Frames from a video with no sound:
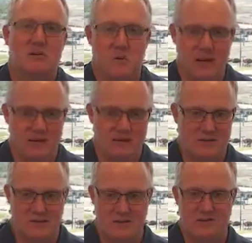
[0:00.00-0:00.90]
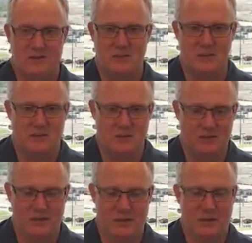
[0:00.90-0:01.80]
craziness,
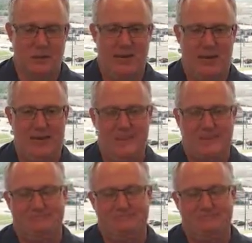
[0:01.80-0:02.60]
dealing with bags.